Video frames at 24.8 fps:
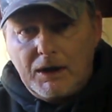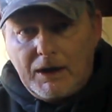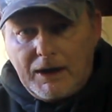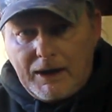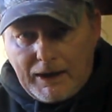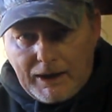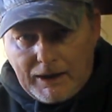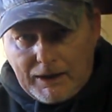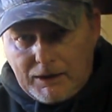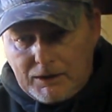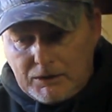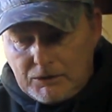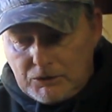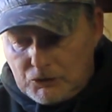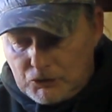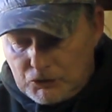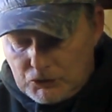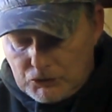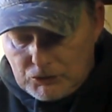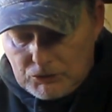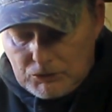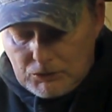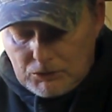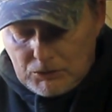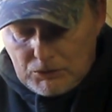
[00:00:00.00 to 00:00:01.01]
and
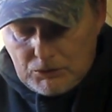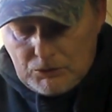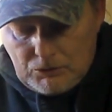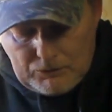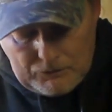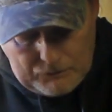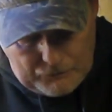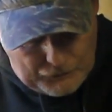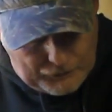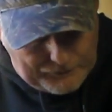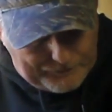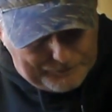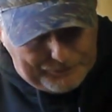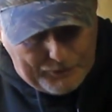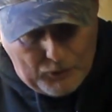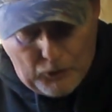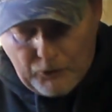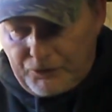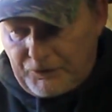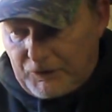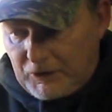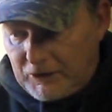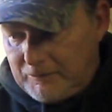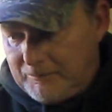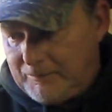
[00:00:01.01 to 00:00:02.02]
they're
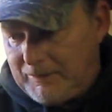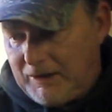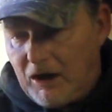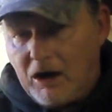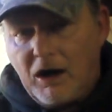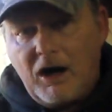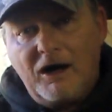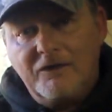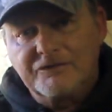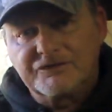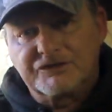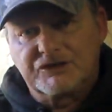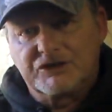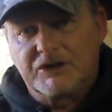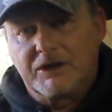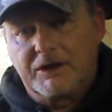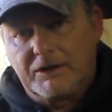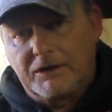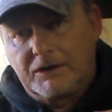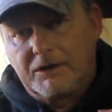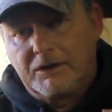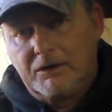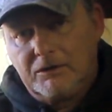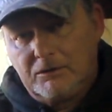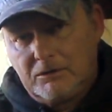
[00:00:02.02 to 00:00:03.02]
both going to be off
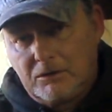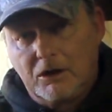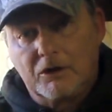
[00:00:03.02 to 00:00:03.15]
center,